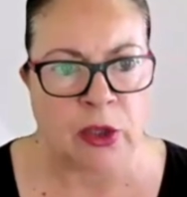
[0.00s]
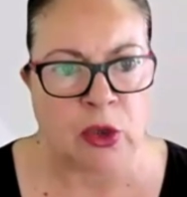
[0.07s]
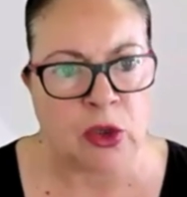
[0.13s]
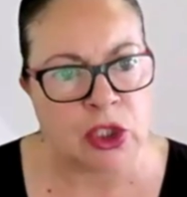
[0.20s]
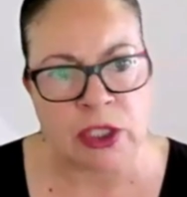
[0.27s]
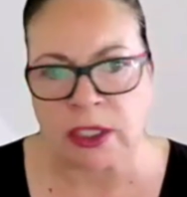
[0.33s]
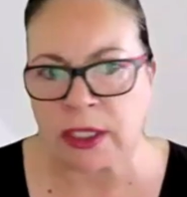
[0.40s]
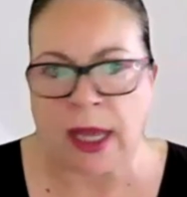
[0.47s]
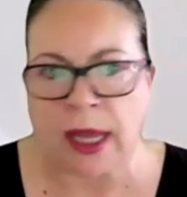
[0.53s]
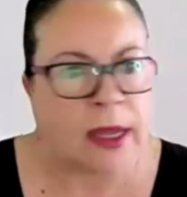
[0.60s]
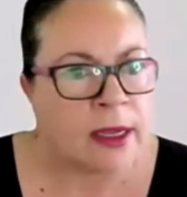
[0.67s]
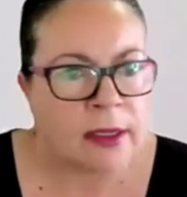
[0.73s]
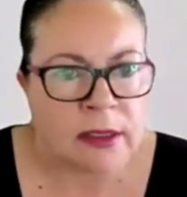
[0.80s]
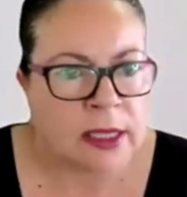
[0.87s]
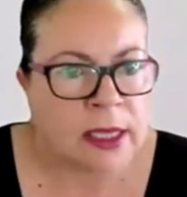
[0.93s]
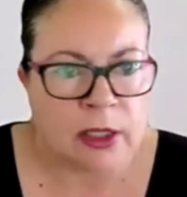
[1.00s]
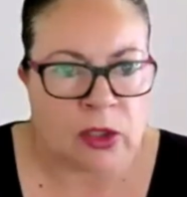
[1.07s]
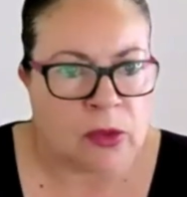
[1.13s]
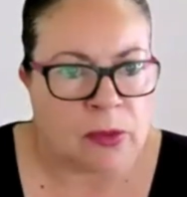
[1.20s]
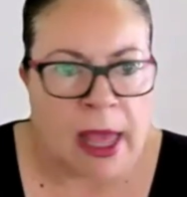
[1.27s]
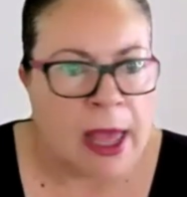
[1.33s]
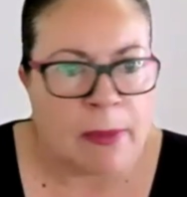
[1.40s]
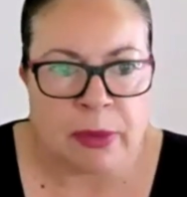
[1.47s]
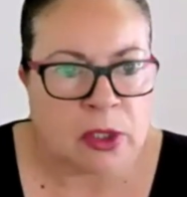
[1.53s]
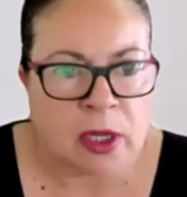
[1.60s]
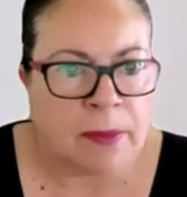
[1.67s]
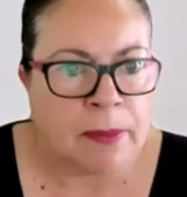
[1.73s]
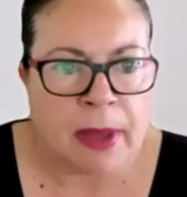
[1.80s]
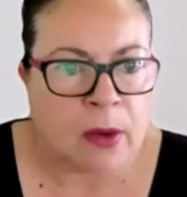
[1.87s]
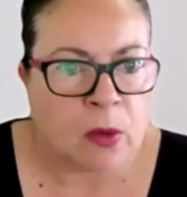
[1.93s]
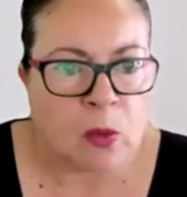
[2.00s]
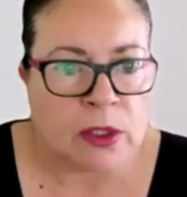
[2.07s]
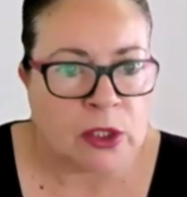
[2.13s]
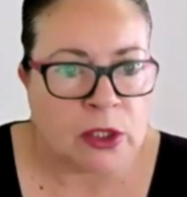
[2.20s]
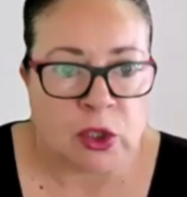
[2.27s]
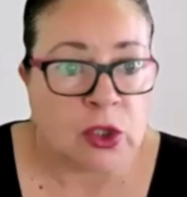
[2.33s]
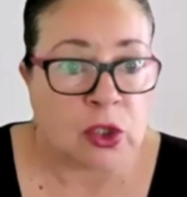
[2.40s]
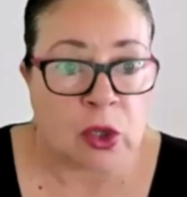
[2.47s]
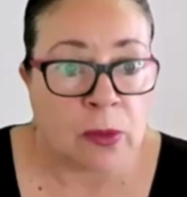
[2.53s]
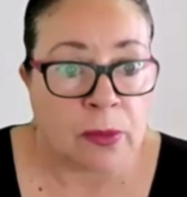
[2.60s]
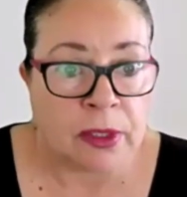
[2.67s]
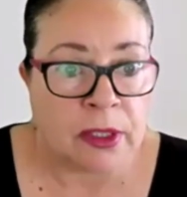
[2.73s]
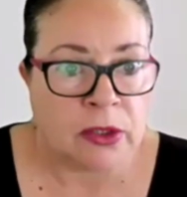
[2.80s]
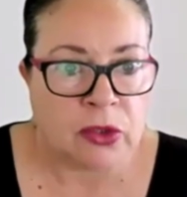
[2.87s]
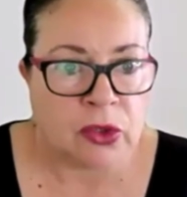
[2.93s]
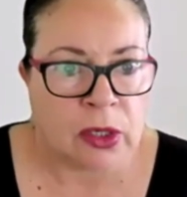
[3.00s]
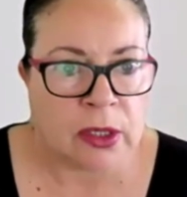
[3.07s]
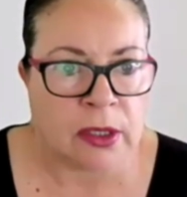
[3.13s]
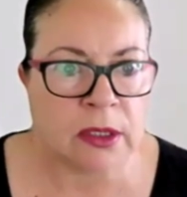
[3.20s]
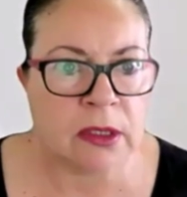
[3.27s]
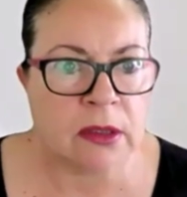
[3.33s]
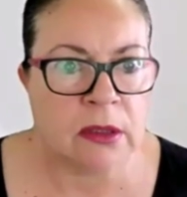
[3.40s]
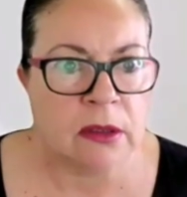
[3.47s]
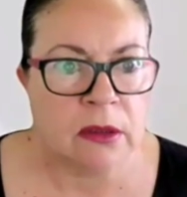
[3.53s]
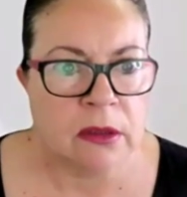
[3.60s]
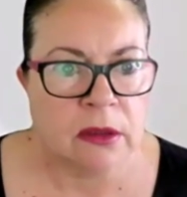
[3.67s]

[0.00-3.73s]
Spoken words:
Like you just can't get your appetite back once you stop these drugs.